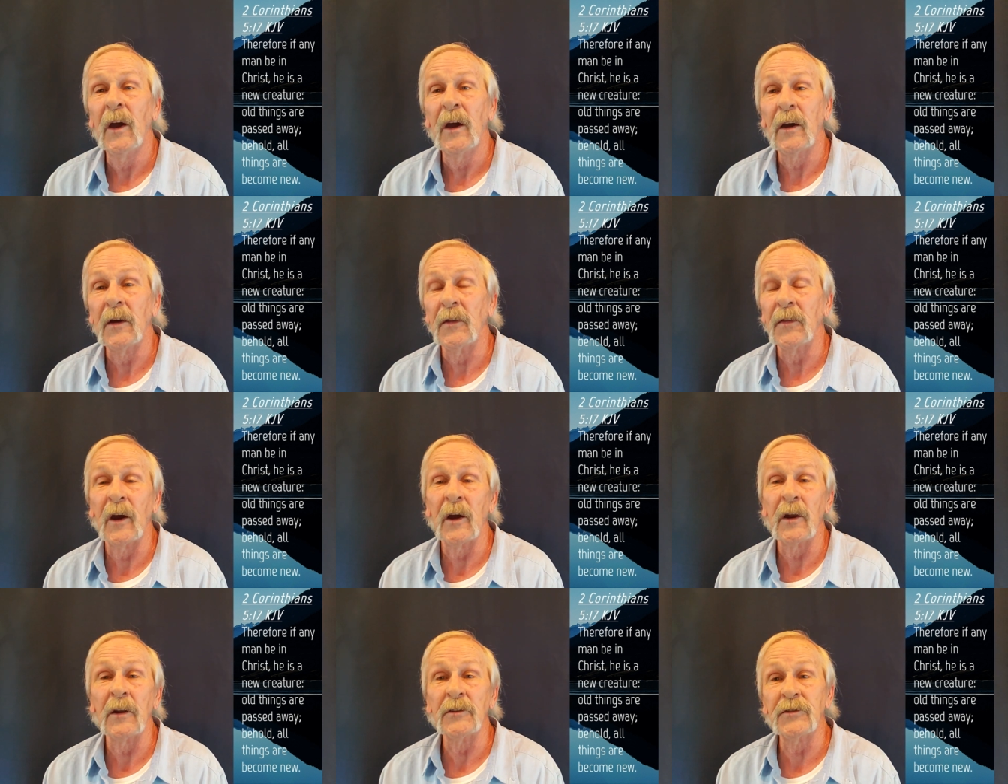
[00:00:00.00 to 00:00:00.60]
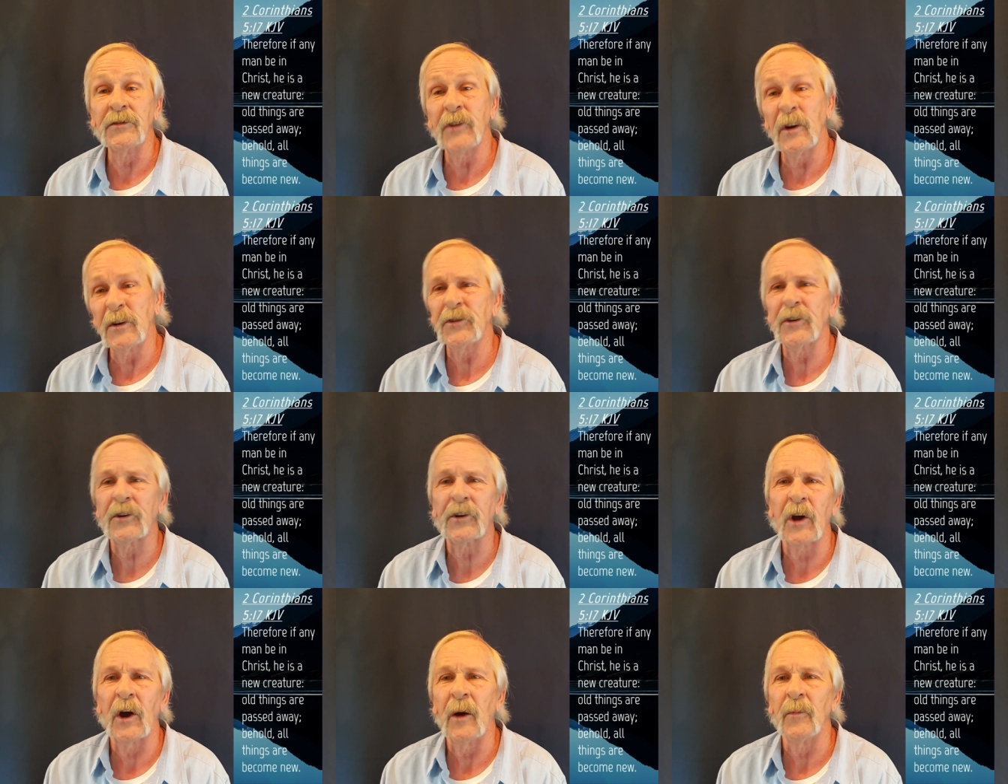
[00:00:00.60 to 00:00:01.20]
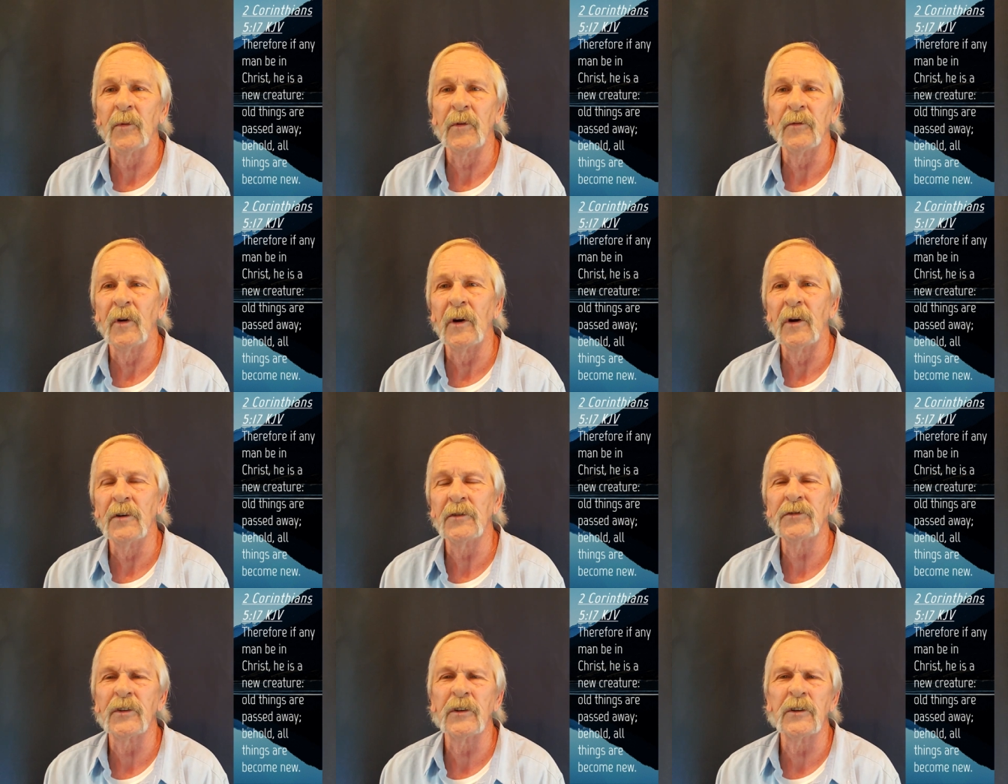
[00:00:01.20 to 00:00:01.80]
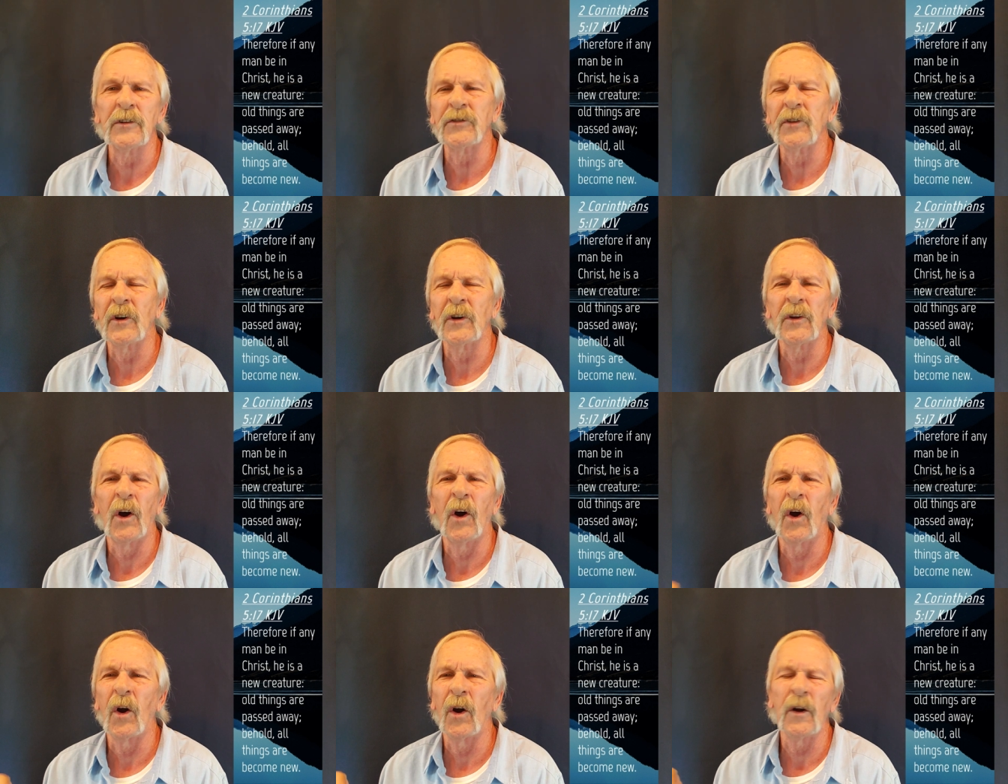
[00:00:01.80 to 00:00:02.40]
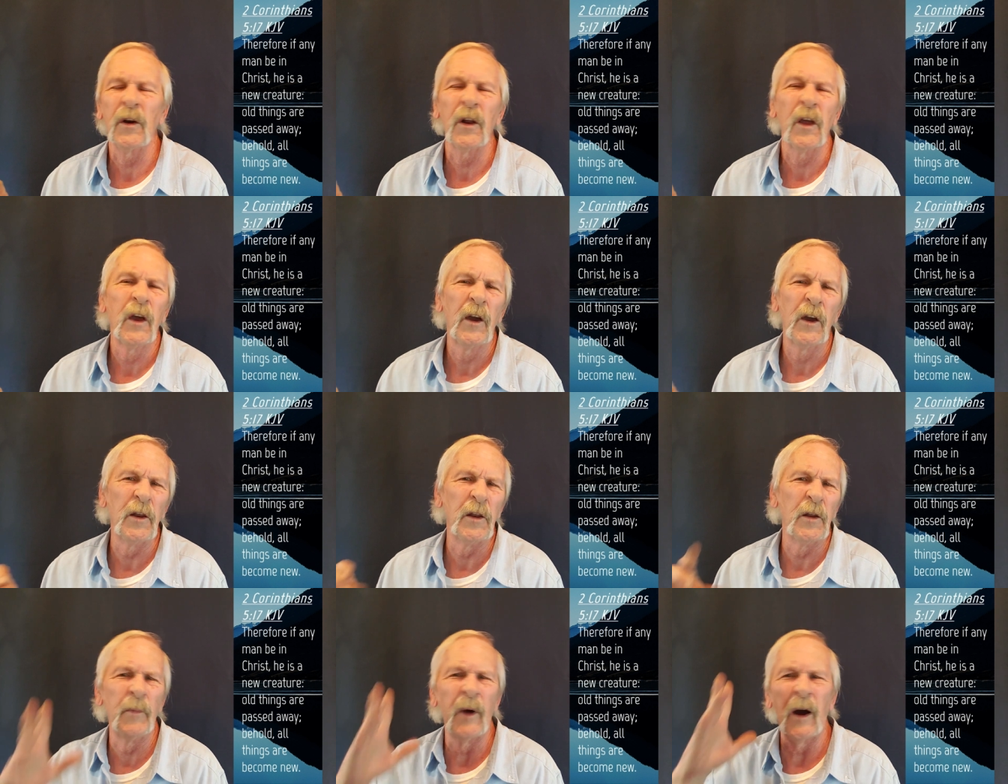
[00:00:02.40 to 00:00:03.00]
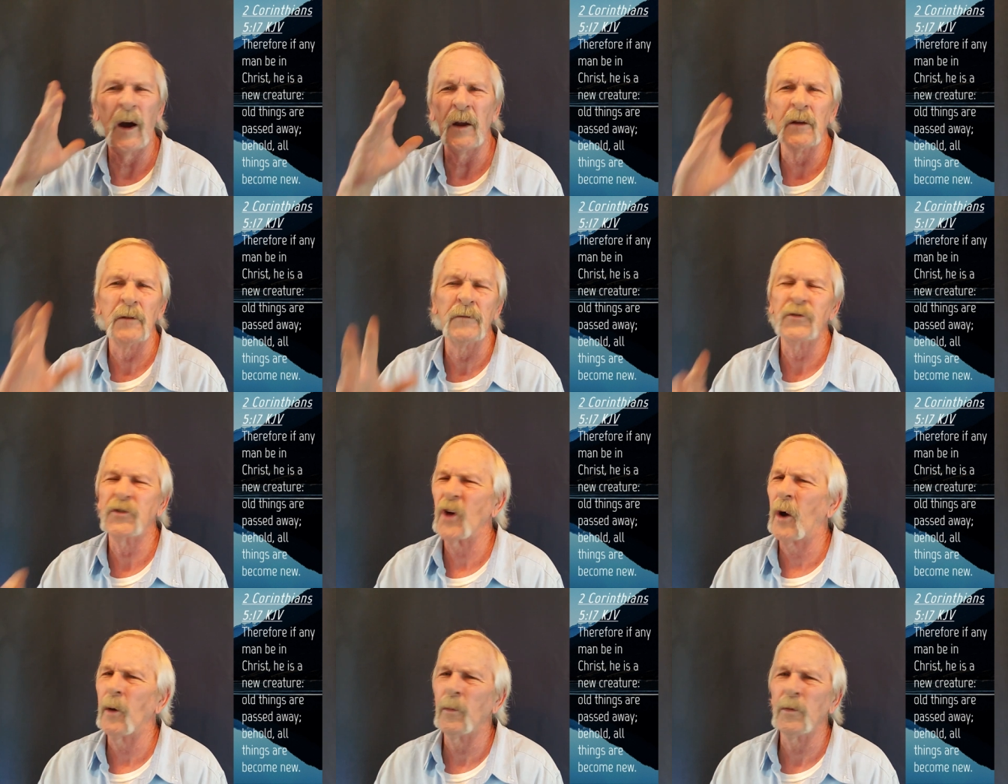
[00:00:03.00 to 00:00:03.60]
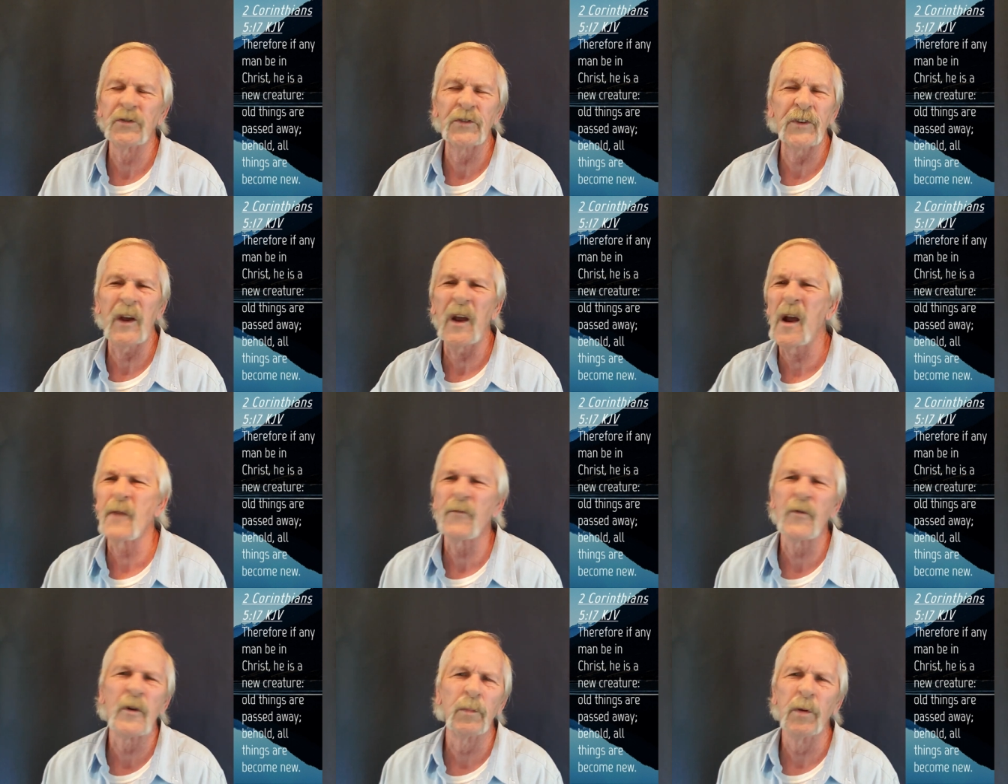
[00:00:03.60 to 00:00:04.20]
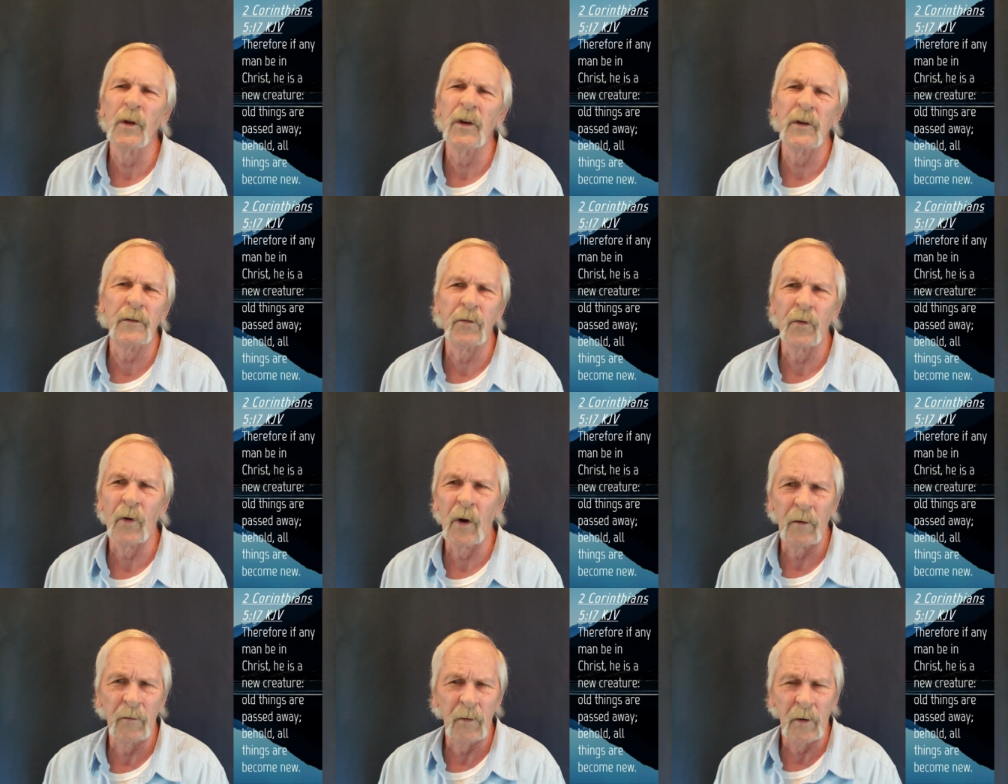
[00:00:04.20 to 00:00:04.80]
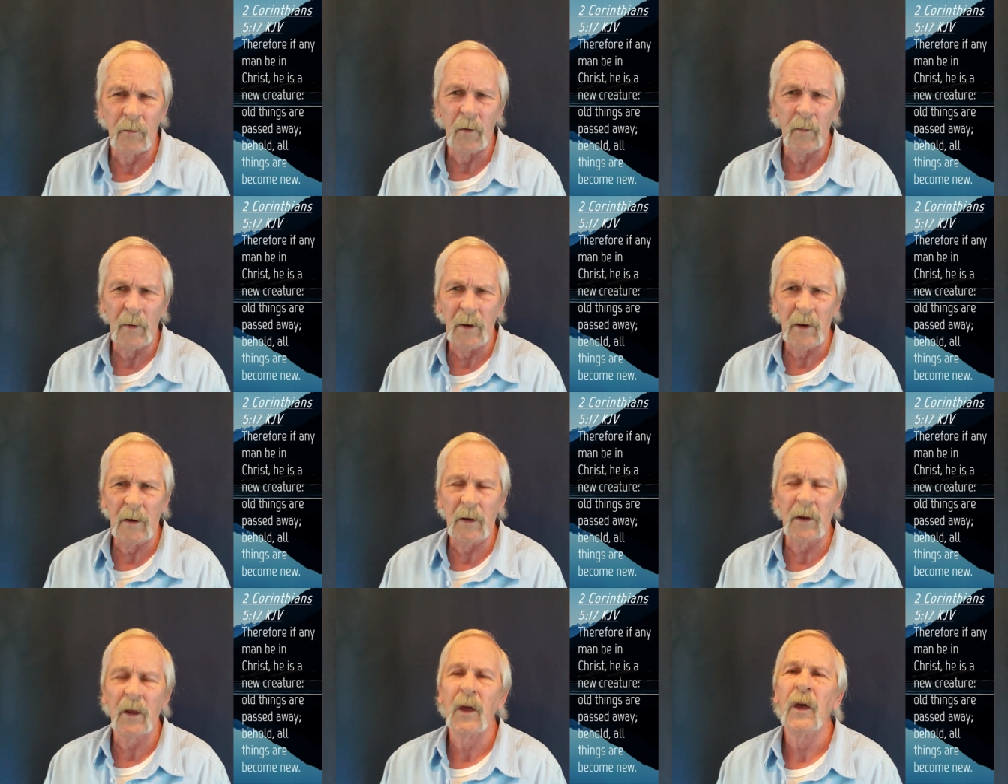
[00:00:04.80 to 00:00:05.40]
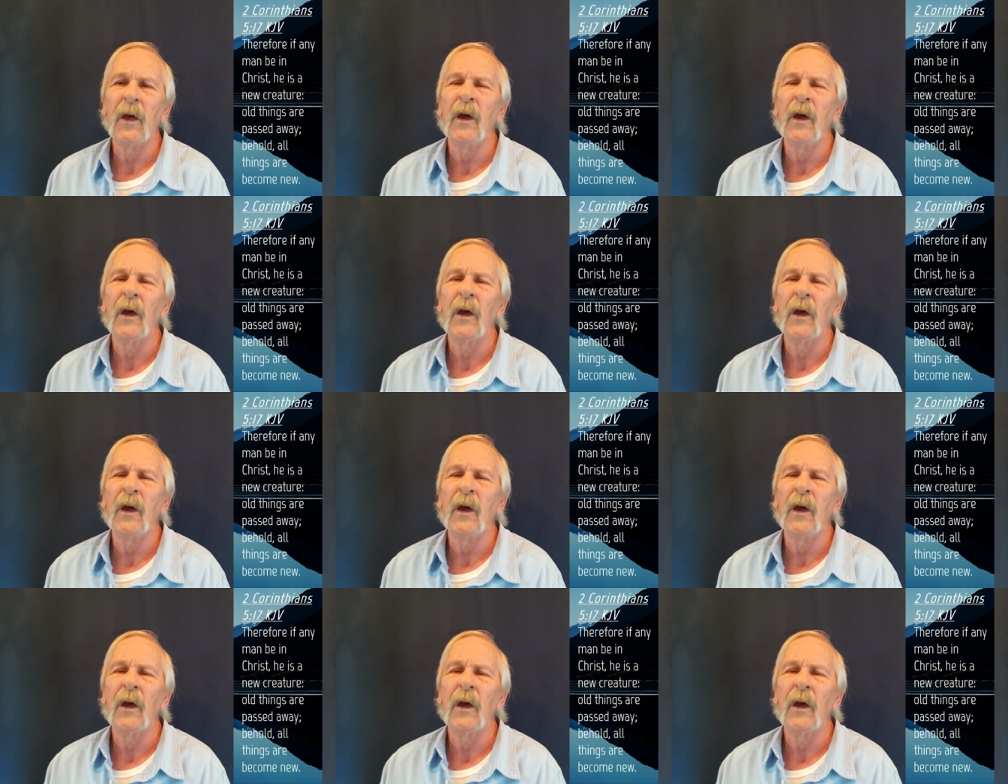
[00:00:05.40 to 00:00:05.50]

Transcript: And that is such a common verse. It is on the heart and the mind of almost every believer I've ever met,